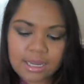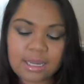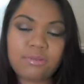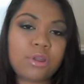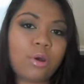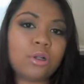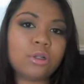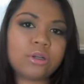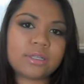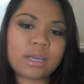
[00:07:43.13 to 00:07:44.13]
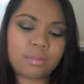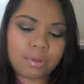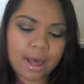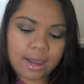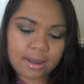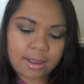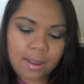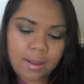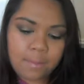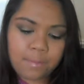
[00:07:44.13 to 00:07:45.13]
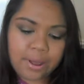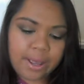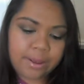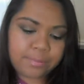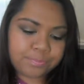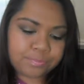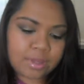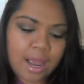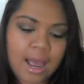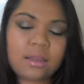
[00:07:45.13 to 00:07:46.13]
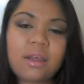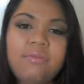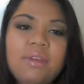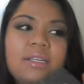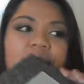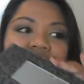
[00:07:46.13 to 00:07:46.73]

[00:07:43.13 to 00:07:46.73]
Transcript: Even though it looks like a black. But I love these